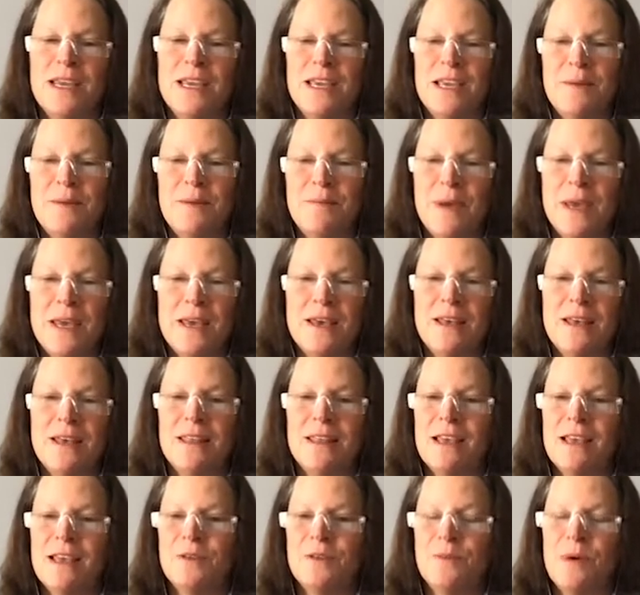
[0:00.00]
email,
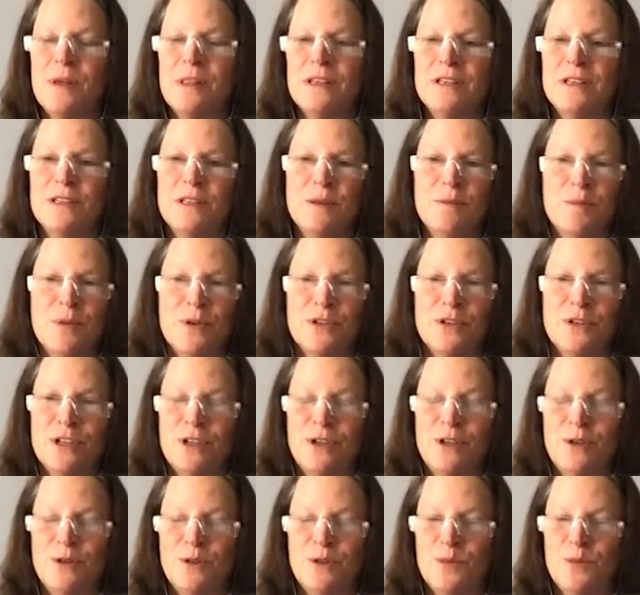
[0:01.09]
as well as the person
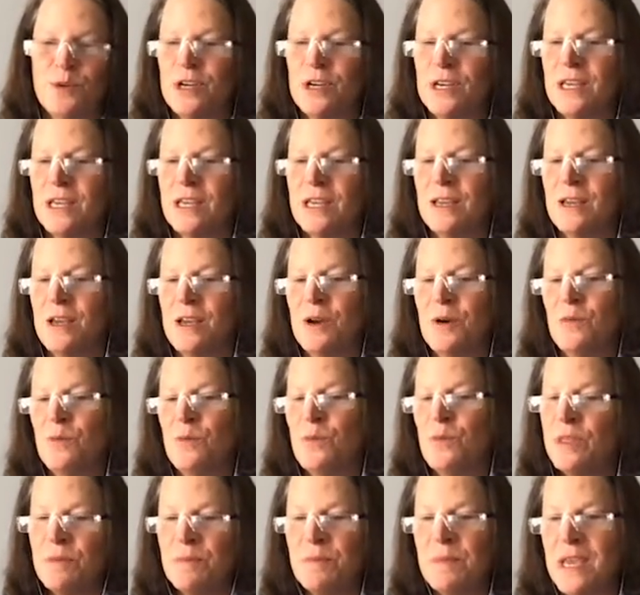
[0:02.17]
who's working
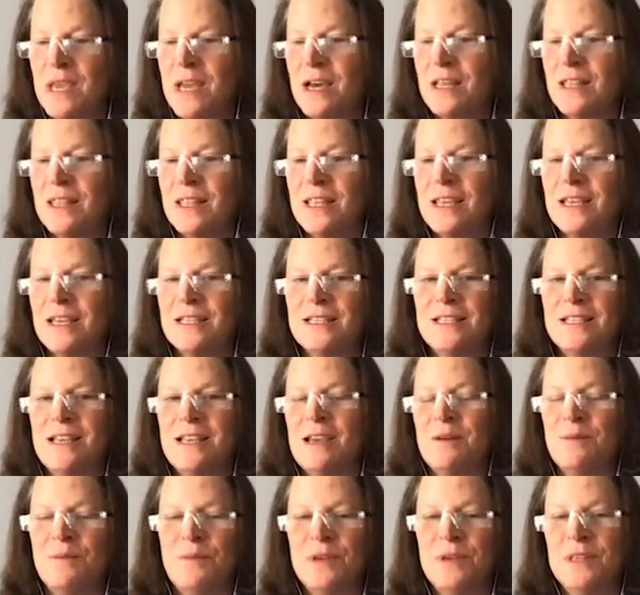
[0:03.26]
with me on this,
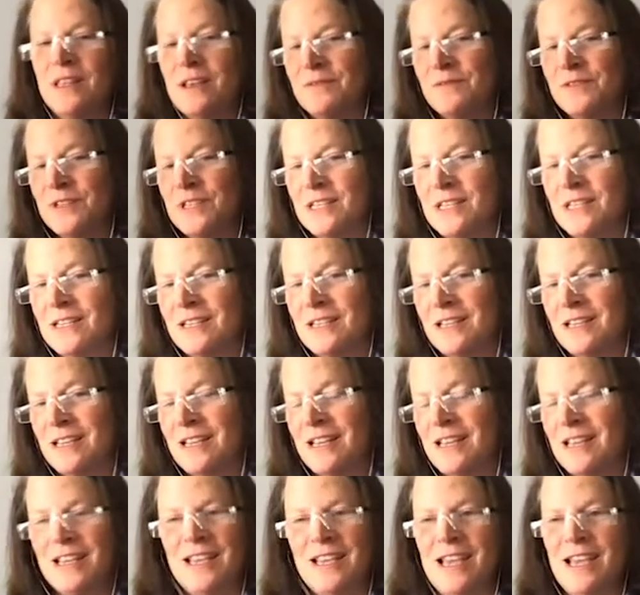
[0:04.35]
and would love to
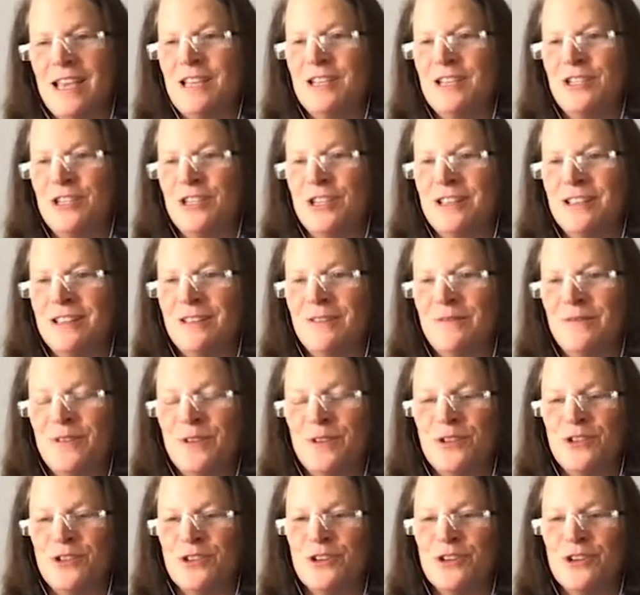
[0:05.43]
engage in the
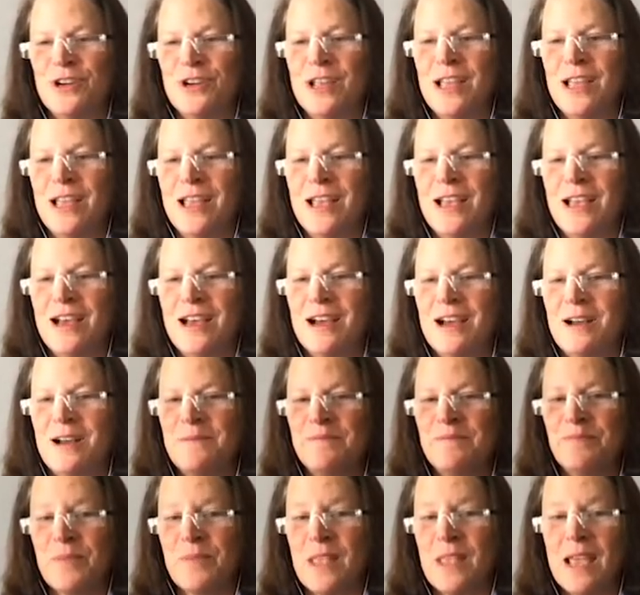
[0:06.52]
future.
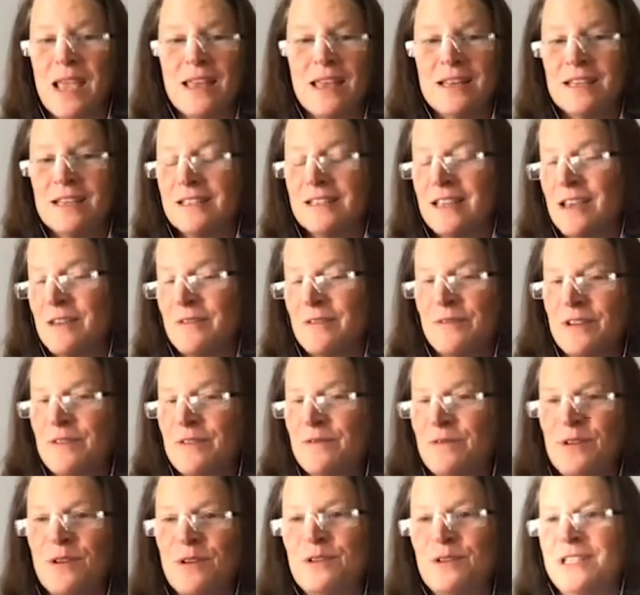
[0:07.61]
And as life
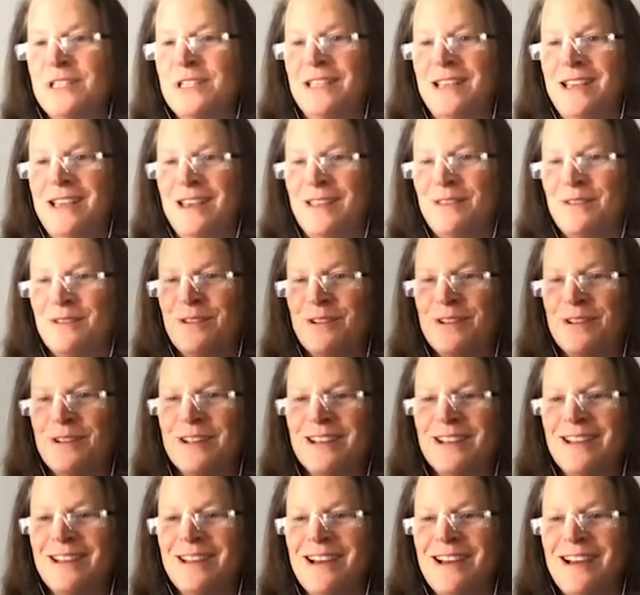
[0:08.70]
unfolds together.
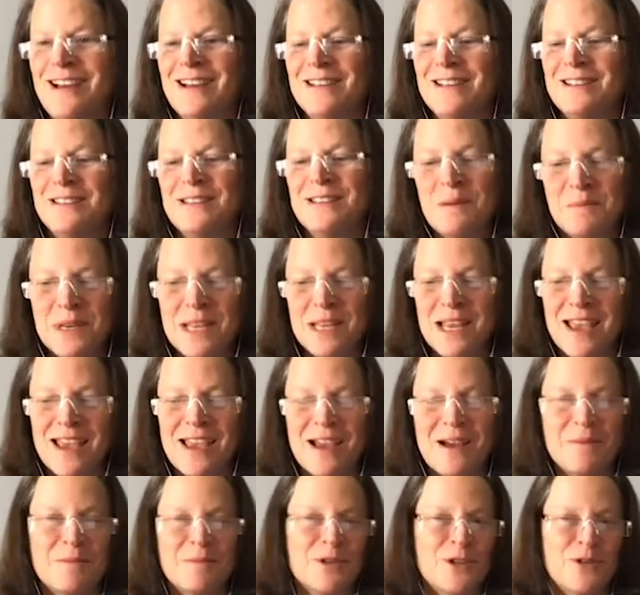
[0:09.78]
Someday,
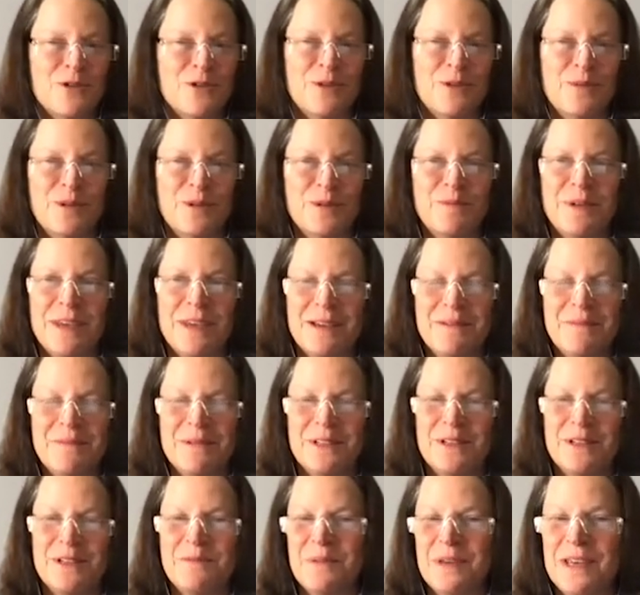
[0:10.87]
I'm sure we'll be able
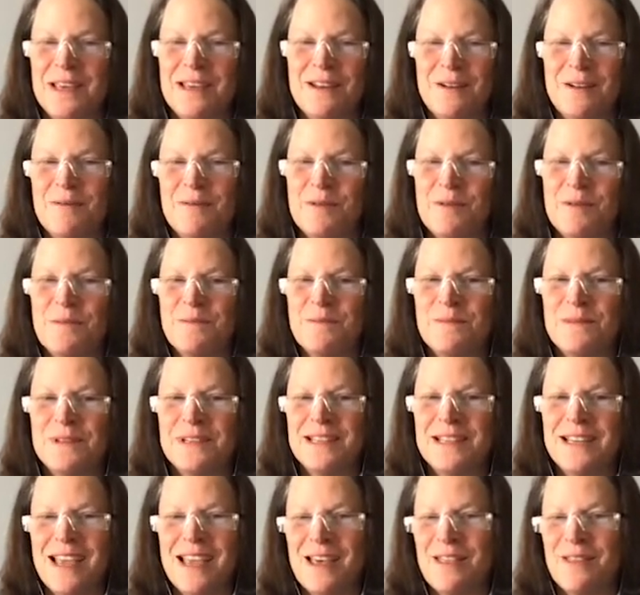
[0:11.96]
to be in a room
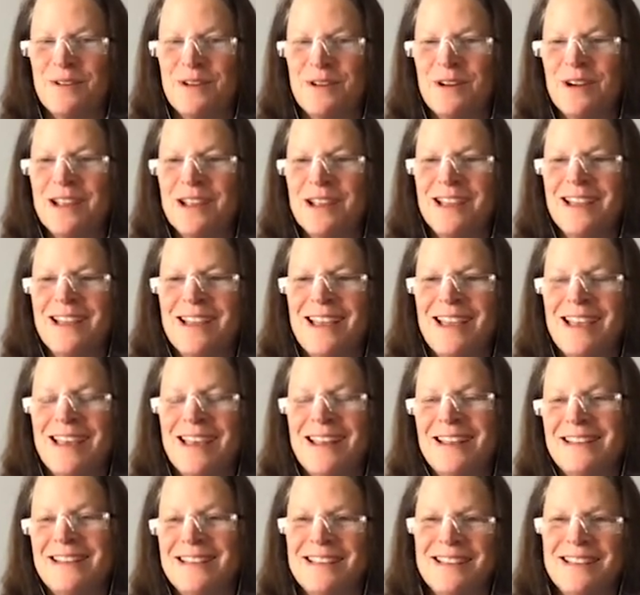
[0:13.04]
together. And
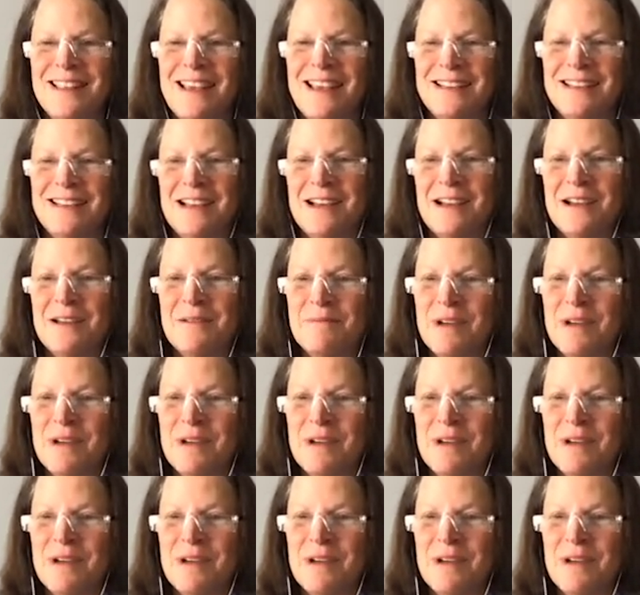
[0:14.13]
until that time, I